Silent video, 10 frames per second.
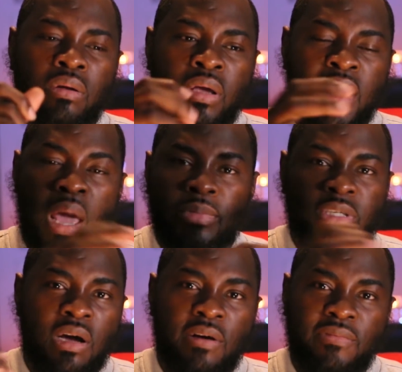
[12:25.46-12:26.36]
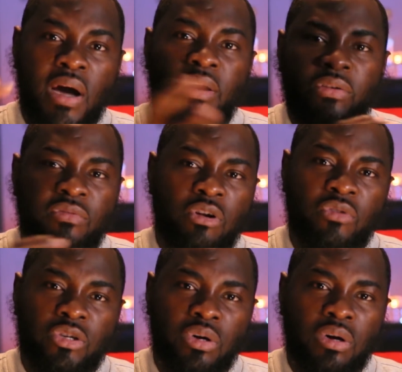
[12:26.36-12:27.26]
the camshaft on the
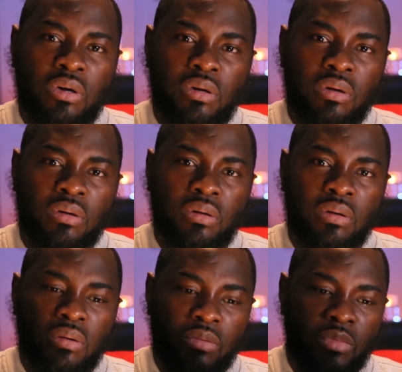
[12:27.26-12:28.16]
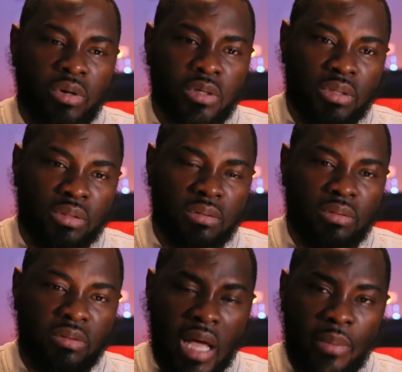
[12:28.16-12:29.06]
volvo truck was
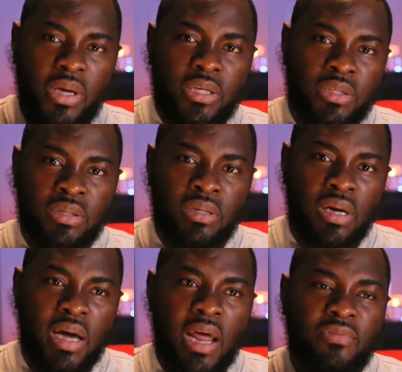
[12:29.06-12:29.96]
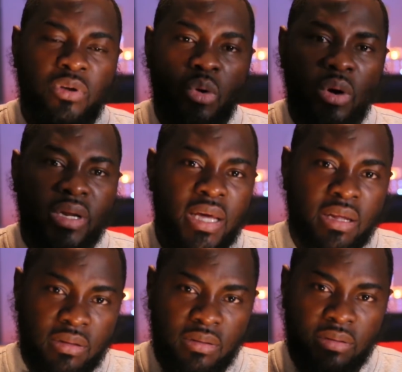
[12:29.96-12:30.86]
damaged and i have to go and get
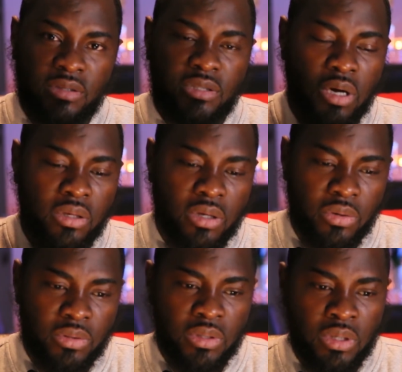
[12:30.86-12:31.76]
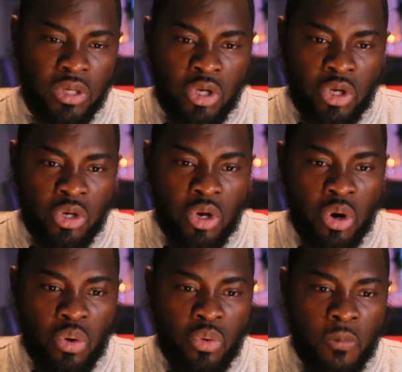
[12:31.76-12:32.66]
it sorted out
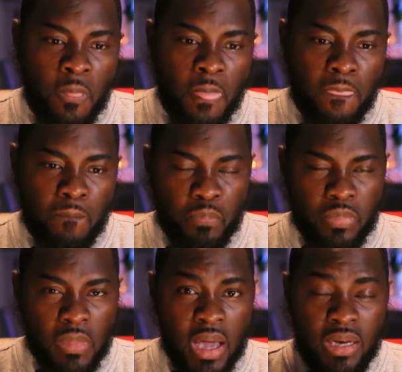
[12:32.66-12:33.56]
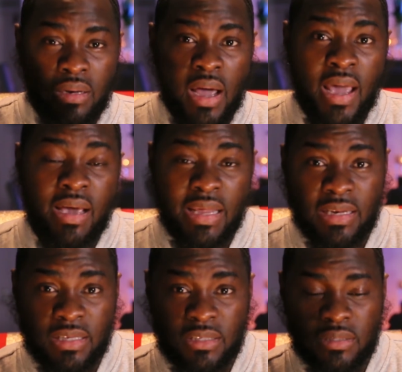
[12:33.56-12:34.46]
now and i get
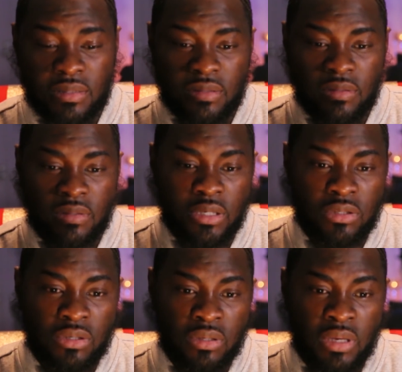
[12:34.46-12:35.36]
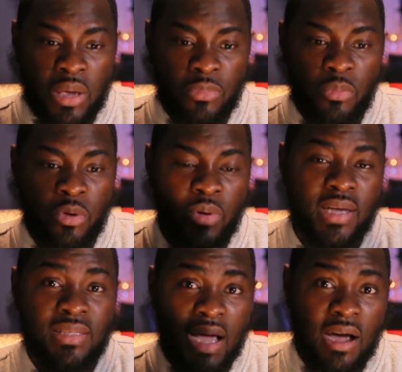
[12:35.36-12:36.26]
this this came to me
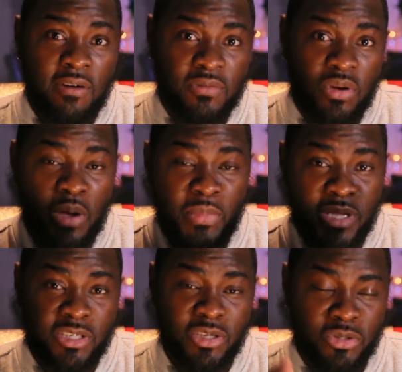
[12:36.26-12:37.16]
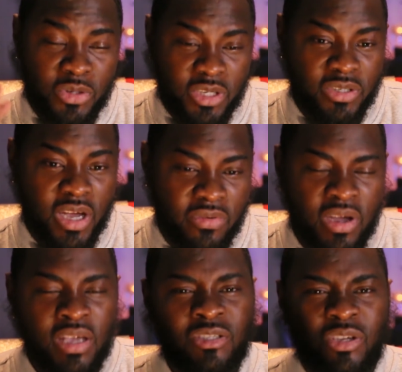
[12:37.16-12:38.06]
right after i mentioned to the driver
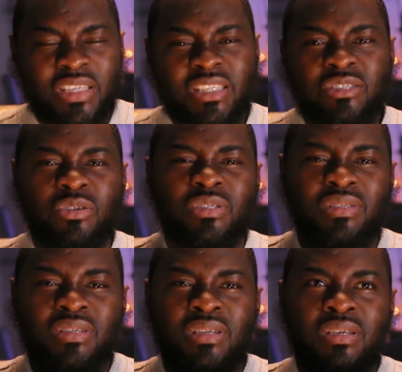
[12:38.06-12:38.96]
so this is just